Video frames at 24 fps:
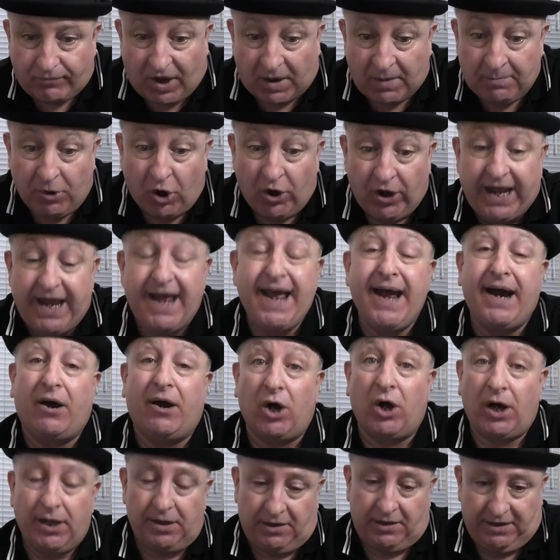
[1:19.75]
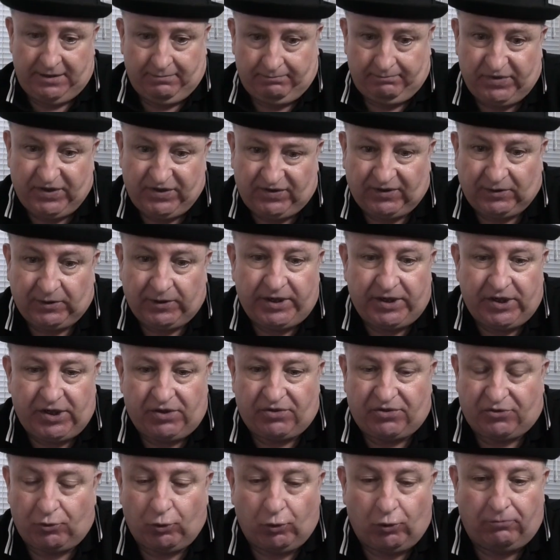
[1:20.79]
By our, Miss
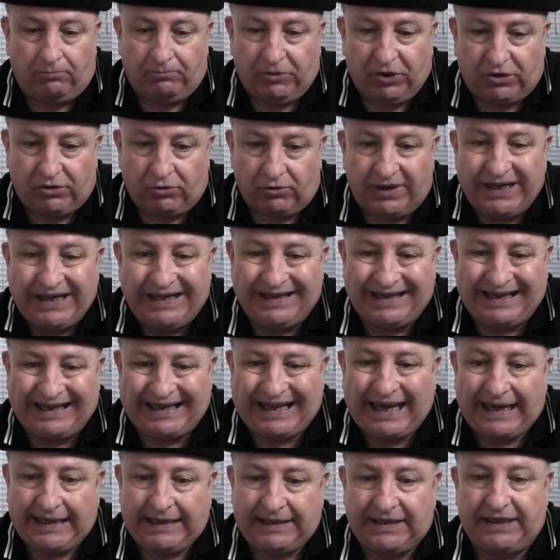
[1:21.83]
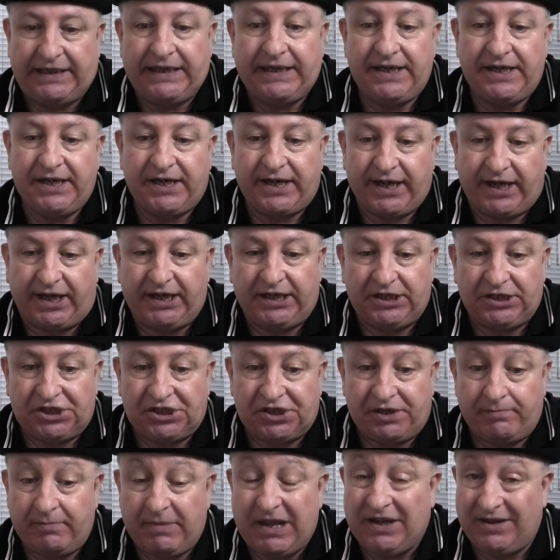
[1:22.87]
Lydia Thorpe, the Green Senator, indicated
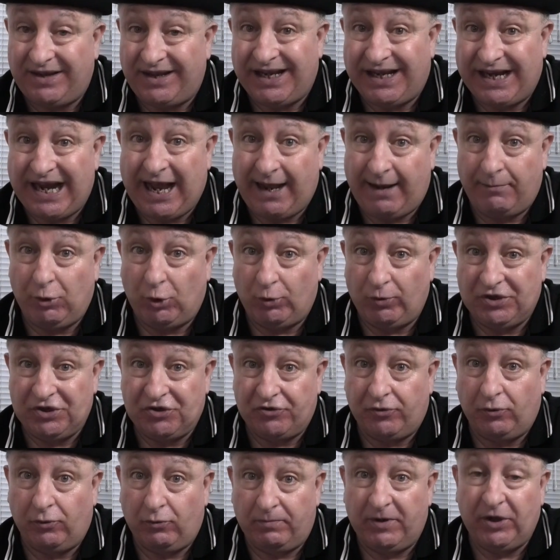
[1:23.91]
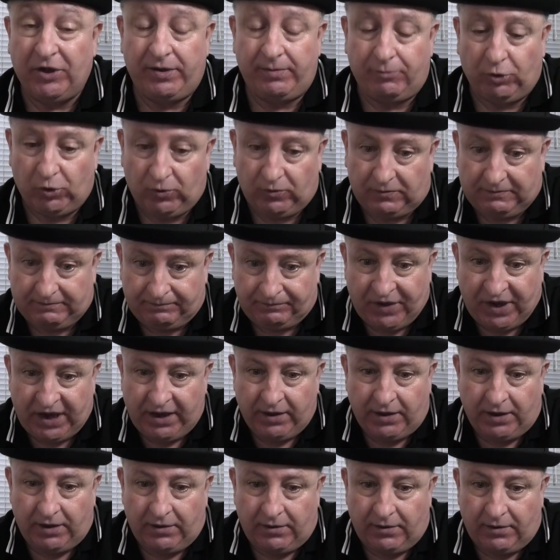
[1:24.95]
she meant the Aboriginal people.
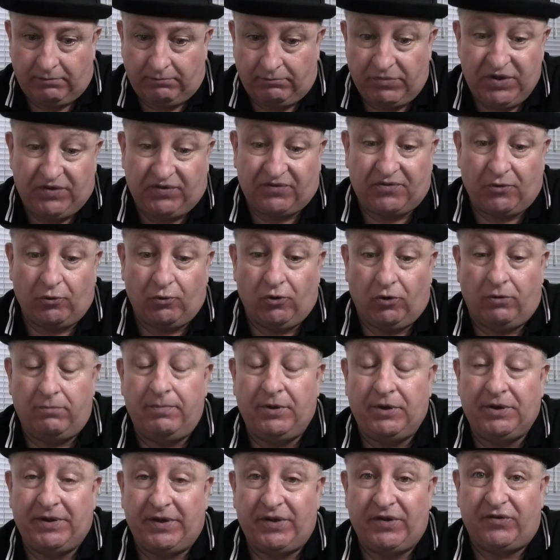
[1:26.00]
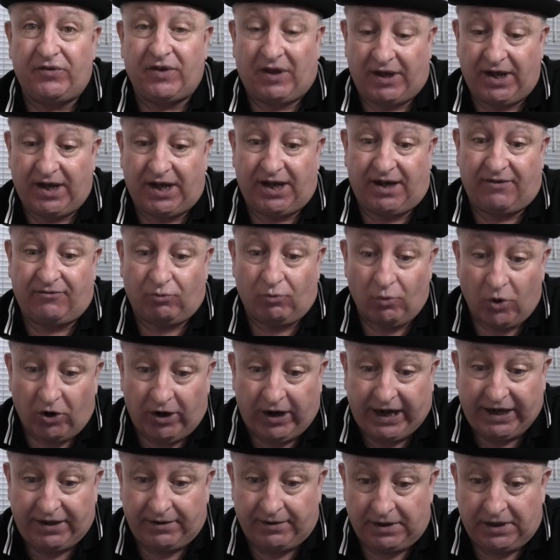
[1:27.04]
Miss Thorpe is half
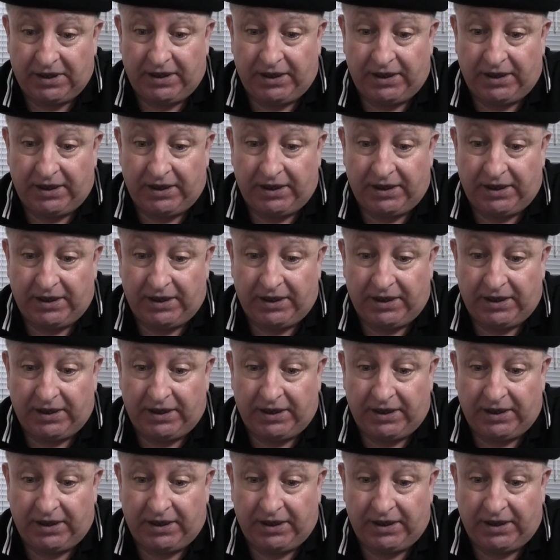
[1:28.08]
white.